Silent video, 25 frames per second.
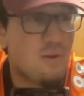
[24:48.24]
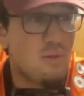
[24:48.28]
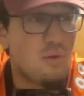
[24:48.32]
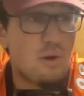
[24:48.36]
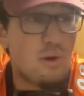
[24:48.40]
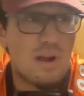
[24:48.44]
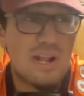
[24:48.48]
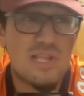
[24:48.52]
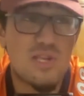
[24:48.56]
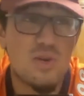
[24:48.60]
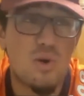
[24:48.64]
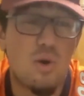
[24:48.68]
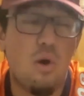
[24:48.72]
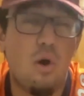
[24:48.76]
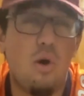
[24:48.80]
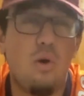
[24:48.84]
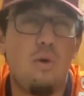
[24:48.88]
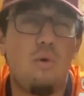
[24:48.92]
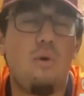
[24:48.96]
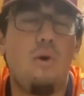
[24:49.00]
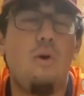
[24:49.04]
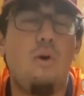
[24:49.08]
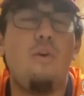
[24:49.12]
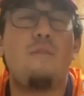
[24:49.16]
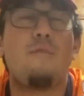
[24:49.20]
Lawrence
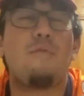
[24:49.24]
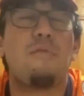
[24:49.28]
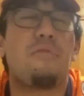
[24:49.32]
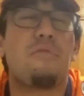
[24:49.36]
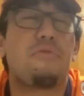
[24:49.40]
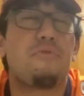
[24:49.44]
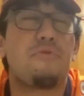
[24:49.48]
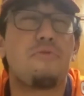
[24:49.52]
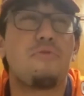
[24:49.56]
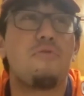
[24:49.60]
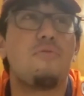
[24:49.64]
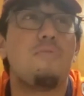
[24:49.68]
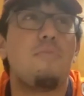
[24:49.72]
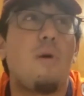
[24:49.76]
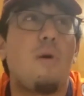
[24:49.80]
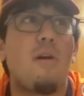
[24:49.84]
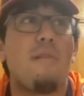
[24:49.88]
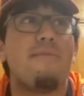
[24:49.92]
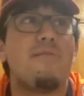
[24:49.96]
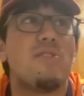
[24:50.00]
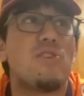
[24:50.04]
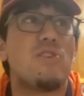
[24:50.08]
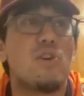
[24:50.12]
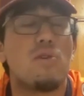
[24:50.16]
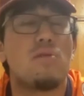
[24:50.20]
overthrew
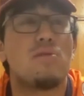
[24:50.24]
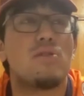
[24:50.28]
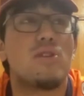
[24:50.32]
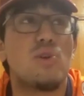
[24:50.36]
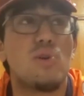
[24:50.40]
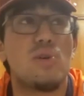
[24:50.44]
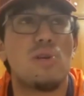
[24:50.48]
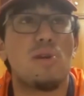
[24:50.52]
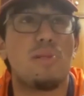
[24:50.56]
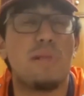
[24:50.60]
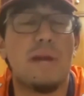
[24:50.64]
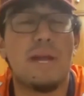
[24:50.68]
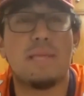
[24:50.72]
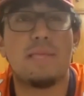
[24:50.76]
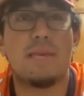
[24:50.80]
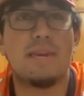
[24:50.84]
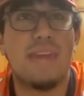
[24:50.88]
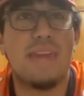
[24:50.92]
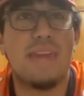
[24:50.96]
Marvin Jones Jr. late in the